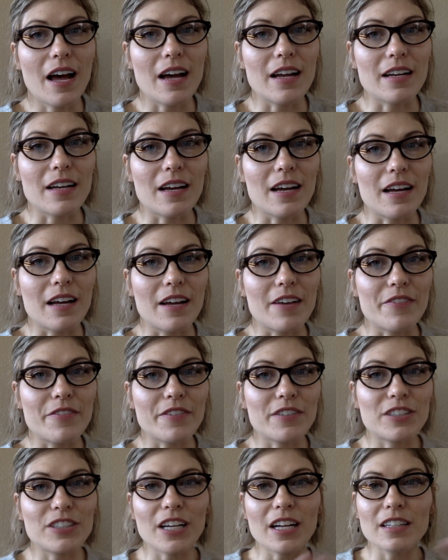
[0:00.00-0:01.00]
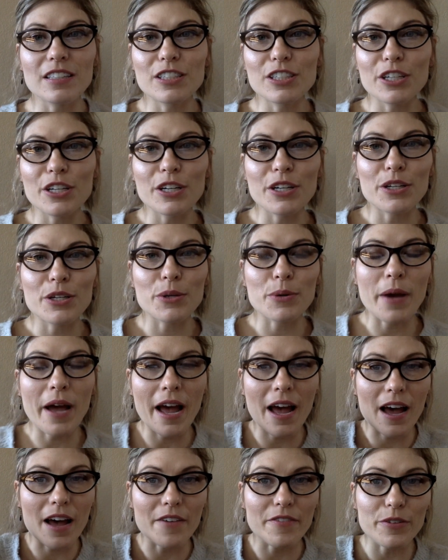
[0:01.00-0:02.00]
enough shelter, you
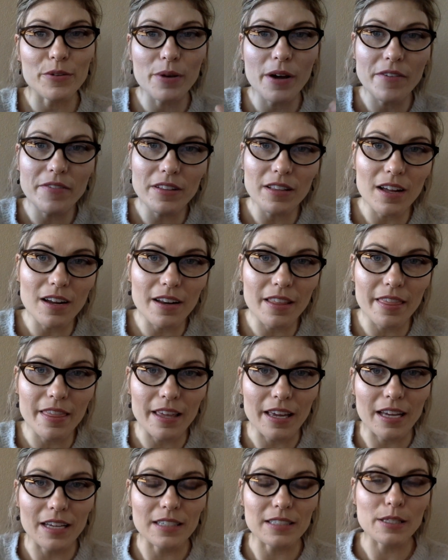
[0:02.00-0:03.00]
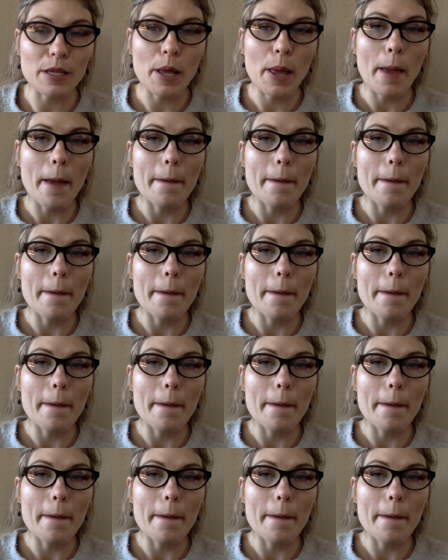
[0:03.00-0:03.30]
have a lot of things.